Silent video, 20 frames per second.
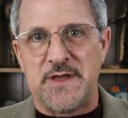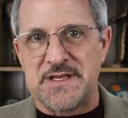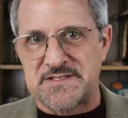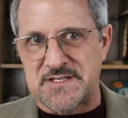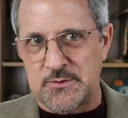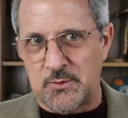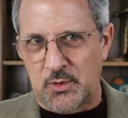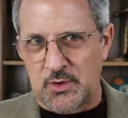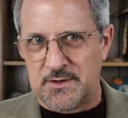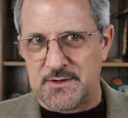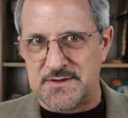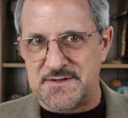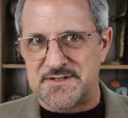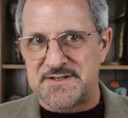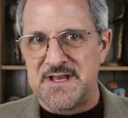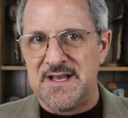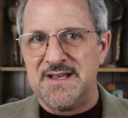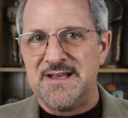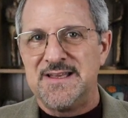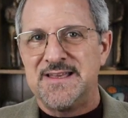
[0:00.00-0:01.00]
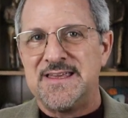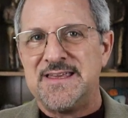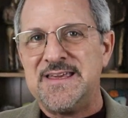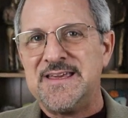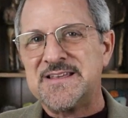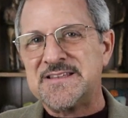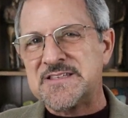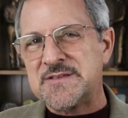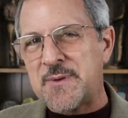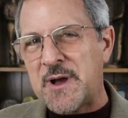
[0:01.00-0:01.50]
fancy words.
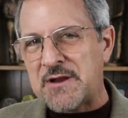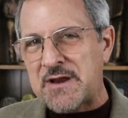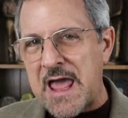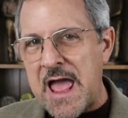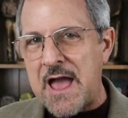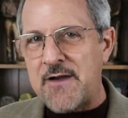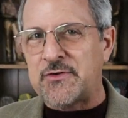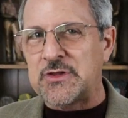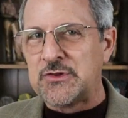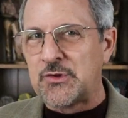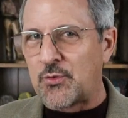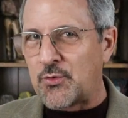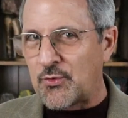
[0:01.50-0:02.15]
It's about having the